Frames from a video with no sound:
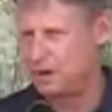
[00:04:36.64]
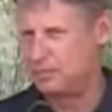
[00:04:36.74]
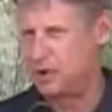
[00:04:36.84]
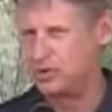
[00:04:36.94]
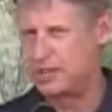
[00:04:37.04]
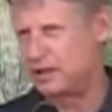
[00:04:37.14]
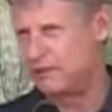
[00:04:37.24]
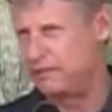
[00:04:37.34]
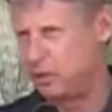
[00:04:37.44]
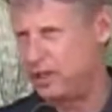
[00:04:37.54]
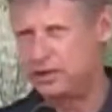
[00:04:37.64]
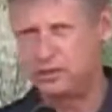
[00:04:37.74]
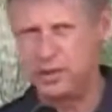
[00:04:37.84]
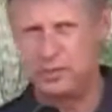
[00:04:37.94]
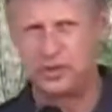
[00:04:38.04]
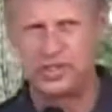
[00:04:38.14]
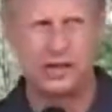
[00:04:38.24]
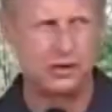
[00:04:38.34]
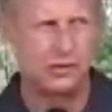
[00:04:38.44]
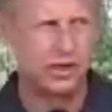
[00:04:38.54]
proposing a
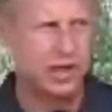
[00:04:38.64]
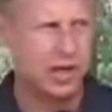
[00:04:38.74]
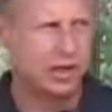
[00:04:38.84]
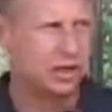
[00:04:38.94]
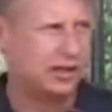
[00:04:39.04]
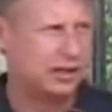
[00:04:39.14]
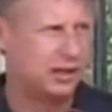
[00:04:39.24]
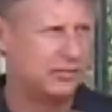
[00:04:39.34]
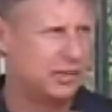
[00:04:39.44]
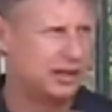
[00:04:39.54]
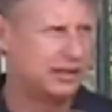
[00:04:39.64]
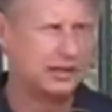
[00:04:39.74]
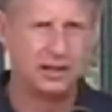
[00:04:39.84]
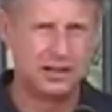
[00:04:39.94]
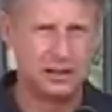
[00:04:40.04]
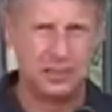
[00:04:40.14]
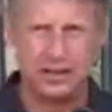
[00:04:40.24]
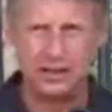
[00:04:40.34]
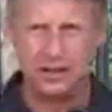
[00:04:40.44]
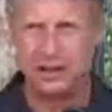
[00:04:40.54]
43% reduction in military
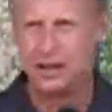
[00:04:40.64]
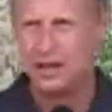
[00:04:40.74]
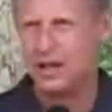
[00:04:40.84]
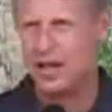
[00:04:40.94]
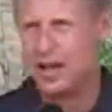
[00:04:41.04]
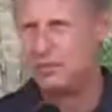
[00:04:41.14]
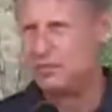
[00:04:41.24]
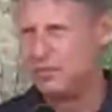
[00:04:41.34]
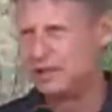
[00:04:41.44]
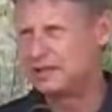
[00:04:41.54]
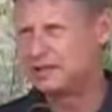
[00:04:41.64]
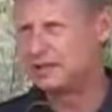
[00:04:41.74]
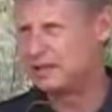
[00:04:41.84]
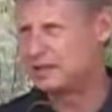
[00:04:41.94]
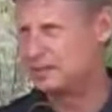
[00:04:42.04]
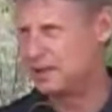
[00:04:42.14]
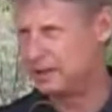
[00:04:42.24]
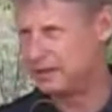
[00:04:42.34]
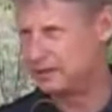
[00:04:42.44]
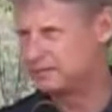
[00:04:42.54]
spending. And military
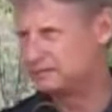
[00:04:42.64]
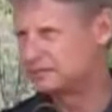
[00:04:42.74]
spending...